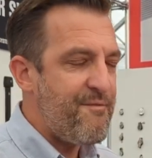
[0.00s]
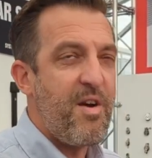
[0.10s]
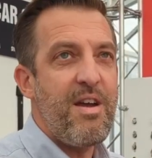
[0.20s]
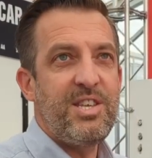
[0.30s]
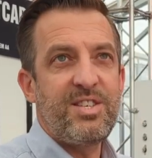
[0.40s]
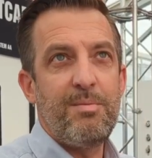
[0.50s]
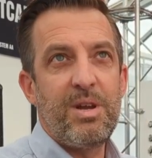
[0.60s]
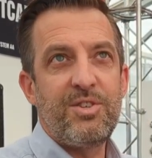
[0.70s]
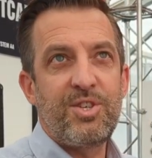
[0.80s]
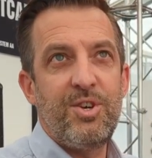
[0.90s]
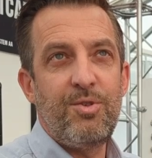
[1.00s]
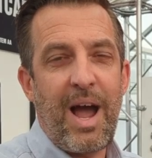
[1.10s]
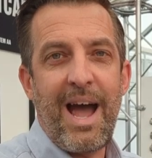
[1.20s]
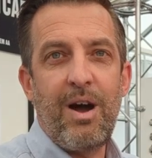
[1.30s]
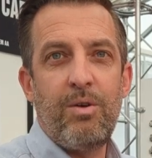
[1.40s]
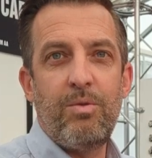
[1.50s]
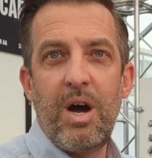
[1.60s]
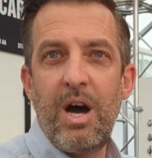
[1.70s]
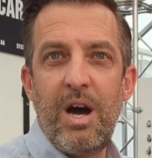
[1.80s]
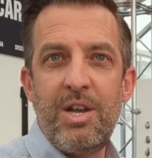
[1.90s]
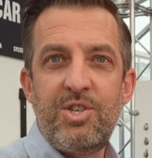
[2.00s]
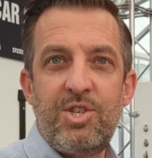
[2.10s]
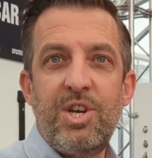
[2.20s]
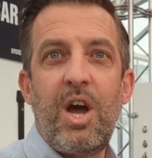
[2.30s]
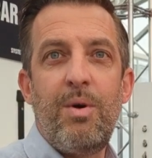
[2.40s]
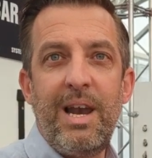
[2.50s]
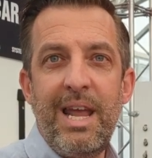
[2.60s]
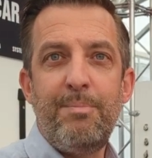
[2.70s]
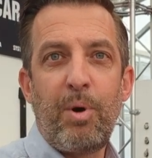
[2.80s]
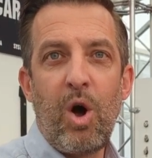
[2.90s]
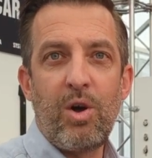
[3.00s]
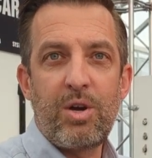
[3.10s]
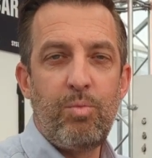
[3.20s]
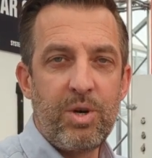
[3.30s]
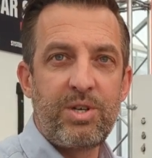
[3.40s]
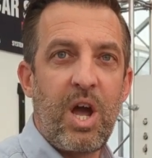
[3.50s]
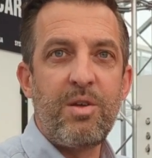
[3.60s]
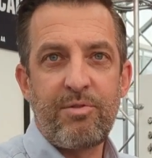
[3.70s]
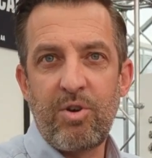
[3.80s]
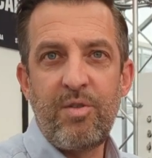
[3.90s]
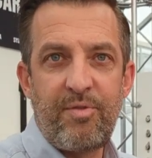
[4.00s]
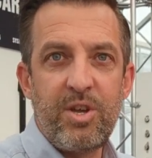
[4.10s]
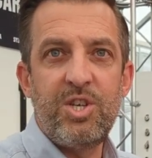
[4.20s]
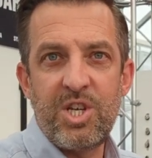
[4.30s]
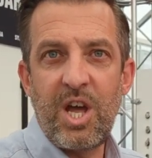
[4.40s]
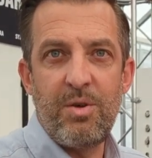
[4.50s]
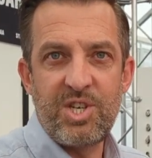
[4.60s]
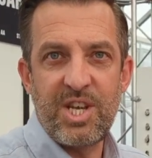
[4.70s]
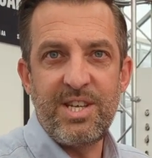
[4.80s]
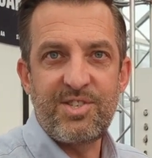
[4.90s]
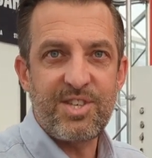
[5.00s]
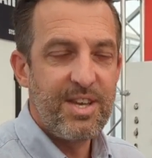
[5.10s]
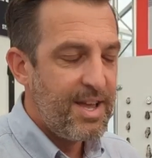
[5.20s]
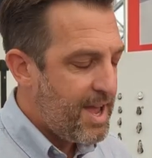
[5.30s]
Very similar to how a Genoa lead block would go through for your Genoa sheets.